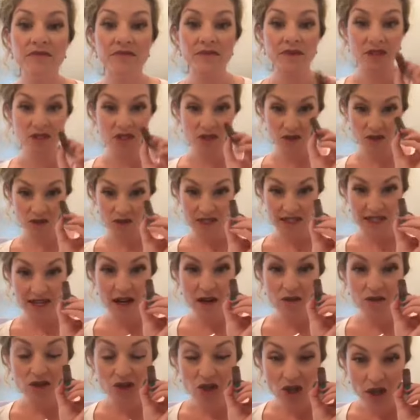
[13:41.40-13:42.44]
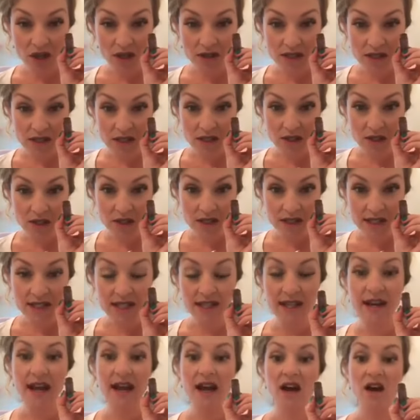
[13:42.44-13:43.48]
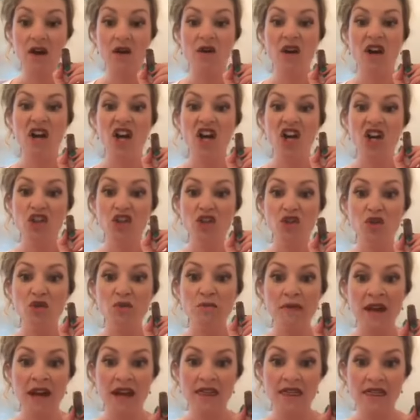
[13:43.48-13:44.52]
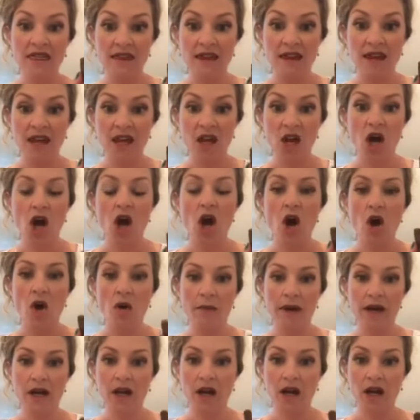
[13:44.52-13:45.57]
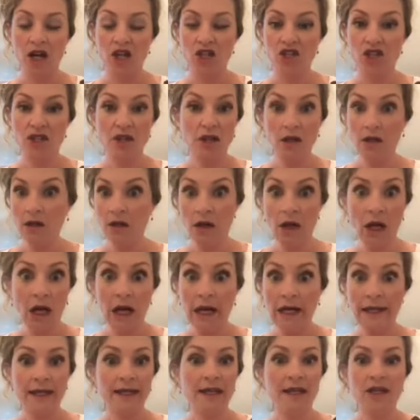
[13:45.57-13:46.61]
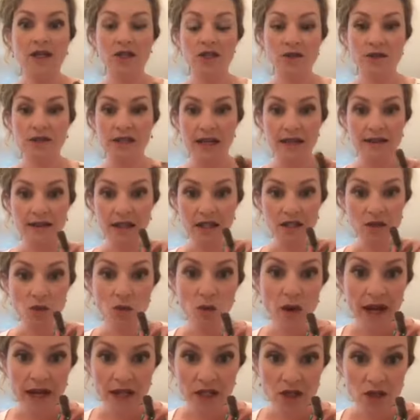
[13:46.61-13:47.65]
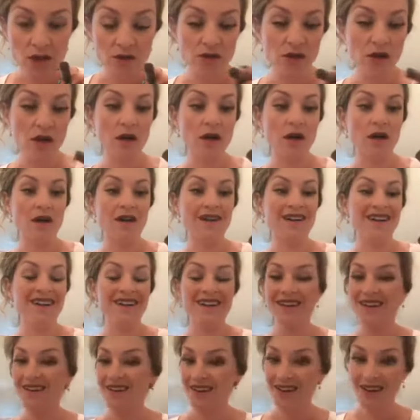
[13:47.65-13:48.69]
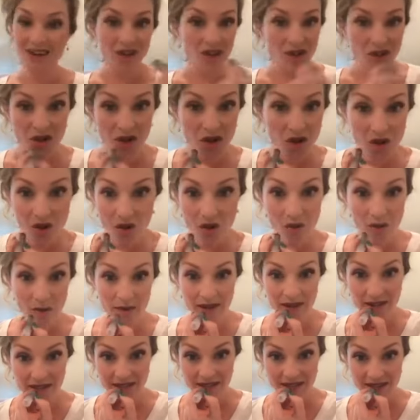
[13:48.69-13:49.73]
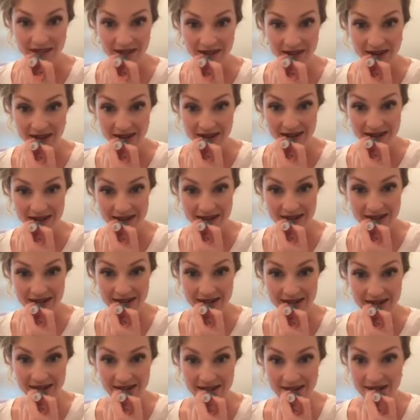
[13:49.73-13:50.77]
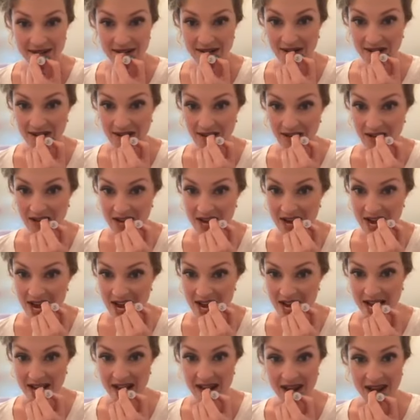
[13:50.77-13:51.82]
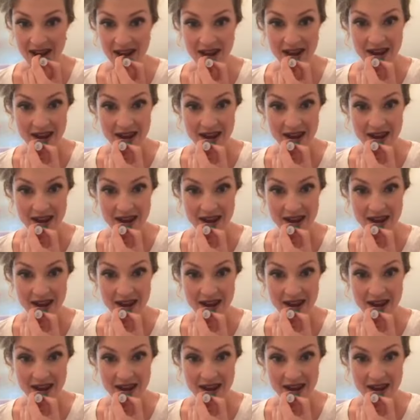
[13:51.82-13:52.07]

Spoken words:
So you see how dark this looks and how you may think, oh my gosh, I can't use that. That's way too dark. No, because look, it's so easy.